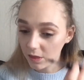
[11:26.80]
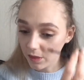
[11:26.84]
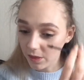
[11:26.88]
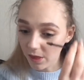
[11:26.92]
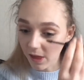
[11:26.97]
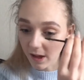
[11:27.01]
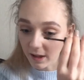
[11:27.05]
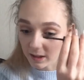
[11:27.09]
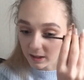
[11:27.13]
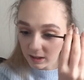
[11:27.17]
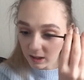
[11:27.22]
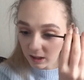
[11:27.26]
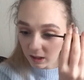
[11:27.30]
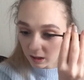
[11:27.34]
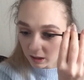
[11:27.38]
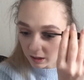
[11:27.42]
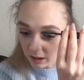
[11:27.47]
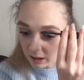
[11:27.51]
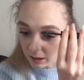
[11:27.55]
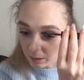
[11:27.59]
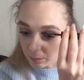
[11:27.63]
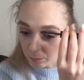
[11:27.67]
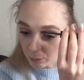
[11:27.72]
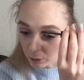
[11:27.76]
this
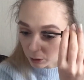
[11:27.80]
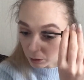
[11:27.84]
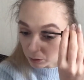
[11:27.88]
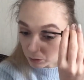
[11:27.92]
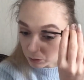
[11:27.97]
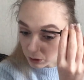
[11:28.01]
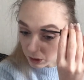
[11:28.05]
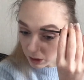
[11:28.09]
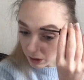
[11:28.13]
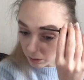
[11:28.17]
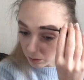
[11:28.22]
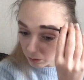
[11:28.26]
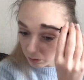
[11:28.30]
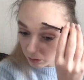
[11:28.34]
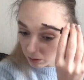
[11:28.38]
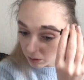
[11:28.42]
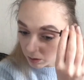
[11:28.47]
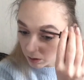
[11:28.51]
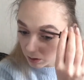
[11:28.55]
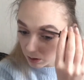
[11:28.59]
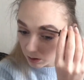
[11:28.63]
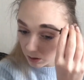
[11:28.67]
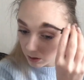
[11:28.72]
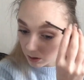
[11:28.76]
clear brow gel,
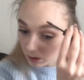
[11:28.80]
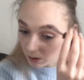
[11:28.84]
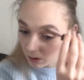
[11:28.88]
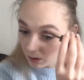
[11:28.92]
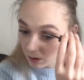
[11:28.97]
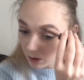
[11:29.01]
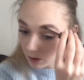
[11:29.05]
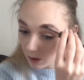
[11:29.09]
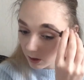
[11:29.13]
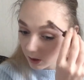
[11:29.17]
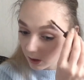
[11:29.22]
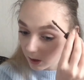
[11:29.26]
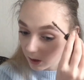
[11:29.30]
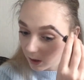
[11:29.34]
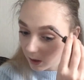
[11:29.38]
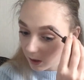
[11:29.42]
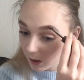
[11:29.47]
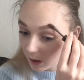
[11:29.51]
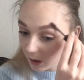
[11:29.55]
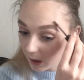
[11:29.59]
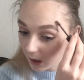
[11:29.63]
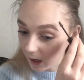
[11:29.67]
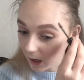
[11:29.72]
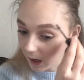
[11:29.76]

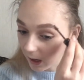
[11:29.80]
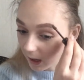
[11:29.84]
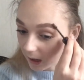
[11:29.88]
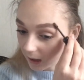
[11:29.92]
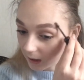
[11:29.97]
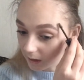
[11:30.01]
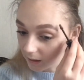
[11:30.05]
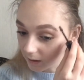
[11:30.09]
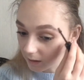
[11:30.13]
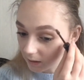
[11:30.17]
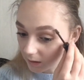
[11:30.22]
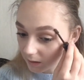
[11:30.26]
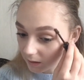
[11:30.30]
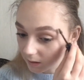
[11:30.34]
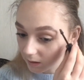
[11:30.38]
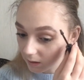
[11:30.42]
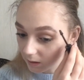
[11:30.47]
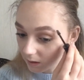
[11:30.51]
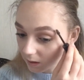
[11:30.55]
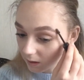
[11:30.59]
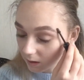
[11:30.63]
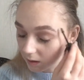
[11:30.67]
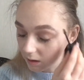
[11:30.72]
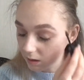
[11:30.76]
and
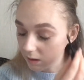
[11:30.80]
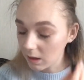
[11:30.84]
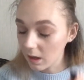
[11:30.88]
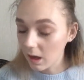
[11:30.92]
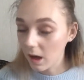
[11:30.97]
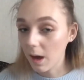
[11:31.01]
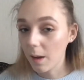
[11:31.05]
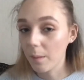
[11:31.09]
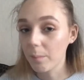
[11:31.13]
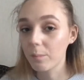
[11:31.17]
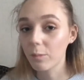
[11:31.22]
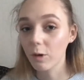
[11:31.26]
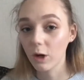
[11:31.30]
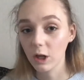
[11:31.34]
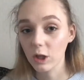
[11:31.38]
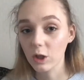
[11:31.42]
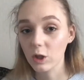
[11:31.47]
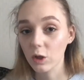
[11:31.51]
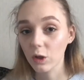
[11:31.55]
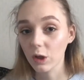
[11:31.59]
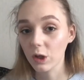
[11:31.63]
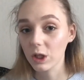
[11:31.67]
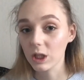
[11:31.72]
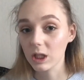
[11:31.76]
I'm pretty
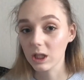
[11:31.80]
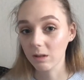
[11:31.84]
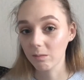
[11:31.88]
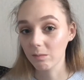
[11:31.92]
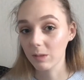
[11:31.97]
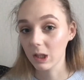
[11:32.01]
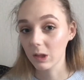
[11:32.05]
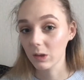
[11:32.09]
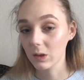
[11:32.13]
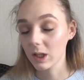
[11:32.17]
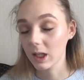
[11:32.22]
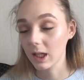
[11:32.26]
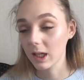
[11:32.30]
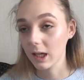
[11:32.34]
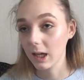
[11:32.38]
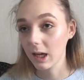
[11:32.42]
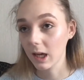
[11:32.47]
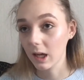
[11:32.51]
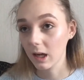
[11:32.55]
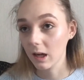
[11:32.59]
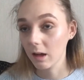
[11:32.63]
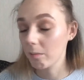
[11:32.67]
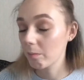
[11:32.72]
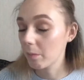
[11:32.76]
sure there's something else that you
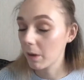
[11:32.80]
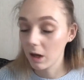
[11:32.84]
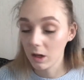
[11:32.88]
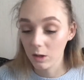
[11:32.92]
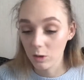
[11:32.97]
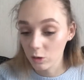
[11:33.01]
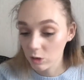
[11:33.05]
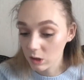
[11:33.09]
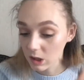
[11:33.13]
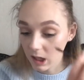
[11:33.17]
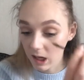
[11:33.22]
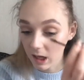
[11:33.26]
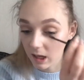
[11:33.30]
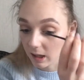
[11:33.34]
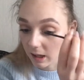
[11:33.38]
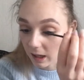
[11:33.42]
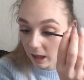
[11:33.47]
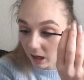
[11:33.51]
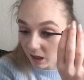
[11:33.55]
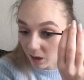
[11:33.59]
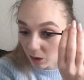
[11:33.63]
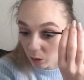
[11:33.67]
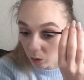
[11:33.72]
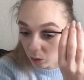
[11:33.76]
get in it, but I
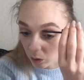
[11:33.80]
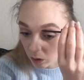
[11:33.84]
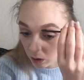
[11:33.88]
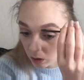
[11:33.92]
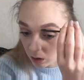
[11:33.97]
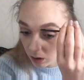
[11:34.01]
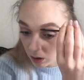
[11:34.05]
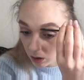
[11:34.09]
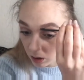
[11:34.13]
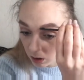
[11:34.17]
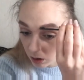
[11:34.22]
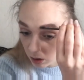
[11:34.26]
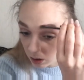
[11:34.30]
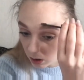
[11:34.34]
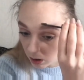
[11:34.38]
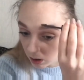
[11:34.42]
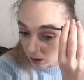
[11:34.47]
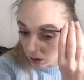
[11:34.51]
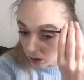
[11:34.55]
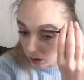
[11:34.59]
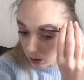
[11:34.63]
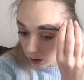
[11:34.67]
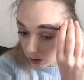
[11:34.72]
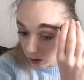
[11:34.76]
cannot
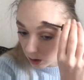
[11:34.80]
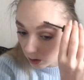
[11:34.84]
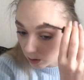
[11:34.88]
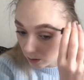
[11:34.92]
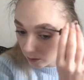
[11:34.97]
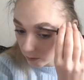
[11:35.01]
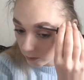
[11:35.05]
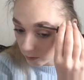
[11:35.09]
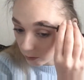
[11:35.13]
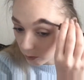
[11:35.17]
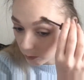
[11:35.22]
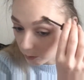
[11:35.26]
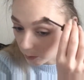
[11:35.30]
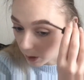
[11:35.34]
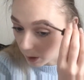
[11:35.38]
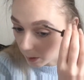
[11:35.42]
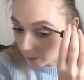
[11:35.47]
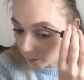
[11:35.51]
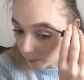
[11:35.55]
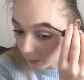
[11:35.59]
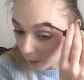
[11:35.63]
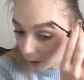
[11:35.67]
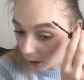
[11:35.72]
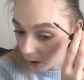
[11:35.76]

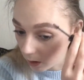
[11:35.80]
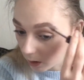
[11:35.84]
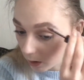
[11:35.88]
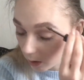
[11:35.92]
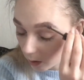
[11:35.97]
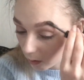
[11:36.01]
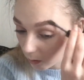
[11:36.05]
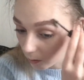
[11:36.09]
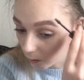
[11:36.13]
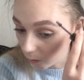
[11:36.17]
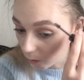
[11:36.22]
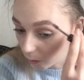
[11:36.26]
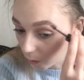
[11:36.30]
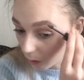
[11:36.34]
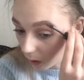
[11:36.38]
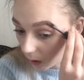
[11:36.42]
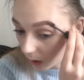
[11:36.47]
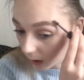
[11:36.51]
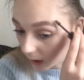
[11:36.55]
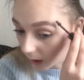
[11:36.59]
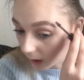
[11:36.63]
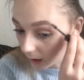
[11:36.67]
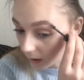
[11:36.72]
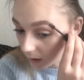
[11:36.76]
remember what
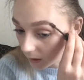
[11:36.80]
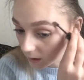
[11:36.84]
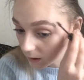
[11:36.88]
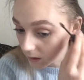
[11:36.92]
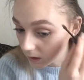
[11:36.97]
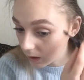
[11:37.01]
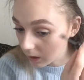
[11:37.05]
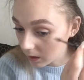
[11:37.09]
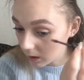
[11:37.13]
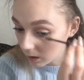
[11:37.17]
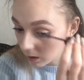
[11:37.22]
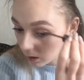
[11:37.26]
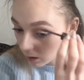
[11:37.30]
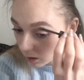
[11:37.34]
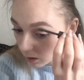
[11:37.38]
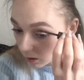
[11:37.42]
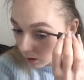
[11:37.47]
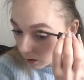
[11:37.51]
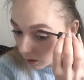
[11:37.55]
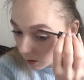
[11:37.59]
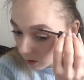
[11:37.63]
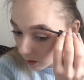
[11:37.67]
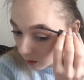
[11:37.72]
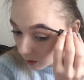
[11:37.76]
it is.
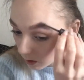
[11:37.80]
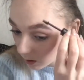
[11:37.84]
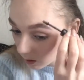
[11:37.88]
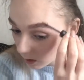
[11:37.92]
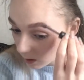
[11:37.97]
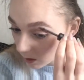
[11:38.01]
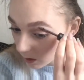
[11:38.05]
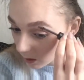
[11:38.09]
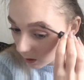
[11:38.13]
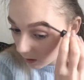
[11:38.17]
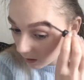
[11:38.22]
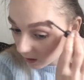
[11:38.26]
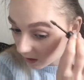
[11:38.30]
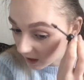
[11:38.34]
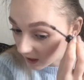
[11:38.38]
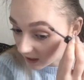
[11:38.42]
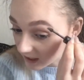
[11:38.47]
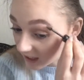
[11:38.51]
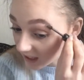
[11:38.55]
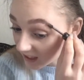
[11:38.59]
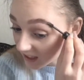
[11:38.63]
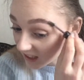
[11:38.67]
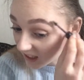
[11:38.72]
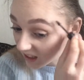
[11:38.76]

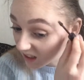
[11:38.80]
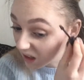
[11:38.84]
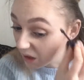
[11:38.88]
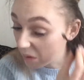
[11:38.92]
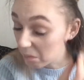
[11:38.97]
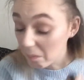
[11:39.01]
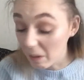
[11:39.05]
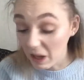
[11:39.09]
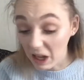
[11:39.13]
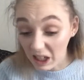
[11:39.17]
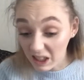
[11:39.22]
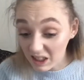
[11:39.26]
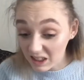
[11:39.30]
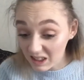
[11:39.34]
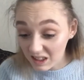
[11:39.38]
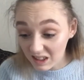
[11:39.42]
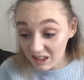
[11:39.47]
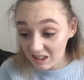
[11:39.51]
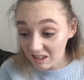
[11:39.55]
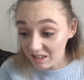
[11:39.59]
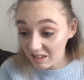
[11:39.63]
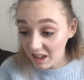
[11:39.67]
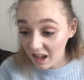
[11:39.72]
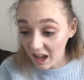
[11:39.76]
This isn't the
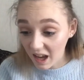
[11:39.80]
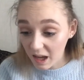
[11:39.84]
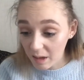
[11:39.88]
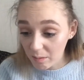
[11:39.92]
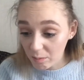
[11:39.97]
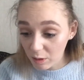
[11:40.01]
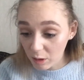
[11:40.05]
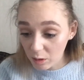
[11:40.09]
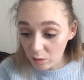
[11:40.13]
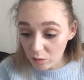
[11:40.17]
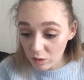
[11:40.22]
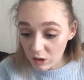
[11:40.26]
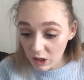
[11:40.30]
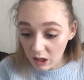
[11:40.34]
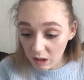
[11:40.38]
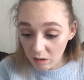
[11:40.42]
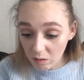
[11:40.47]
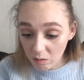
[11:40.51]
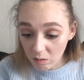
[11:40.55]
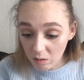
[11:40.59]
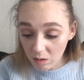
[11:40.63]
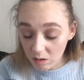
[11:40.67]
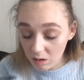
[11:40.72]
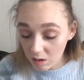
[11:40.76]
best eyebrow
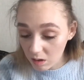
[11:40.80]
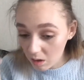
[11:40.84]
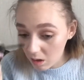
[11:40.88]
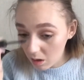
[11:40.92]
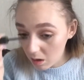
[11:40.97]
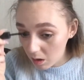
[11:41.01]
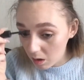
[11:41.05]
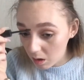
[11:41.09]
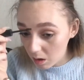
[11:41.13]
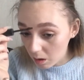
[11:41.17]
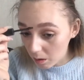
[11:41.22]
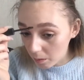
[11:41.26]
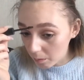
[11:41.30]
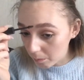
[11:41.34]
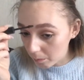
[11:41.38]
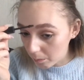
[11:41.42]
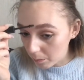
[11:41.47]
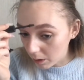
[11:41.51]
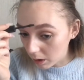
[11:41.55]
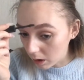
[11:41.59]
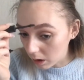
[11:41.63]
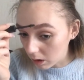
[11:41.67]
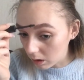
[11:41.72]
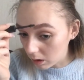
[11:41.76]
gel,
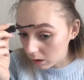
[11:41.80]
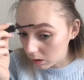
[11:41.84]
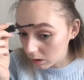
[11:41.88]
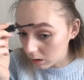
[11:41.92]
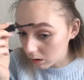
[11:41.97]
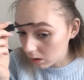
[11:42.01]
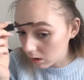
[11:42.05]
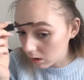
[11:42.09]
but